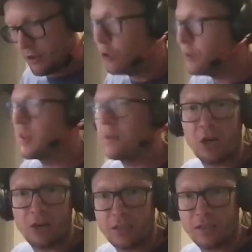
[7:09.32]
open the
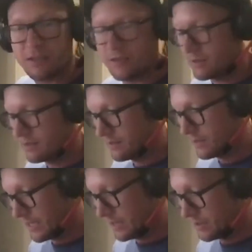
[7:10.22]
box
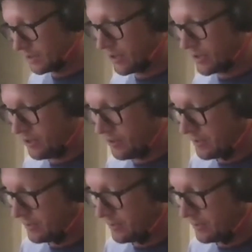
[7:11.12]
and start cubing.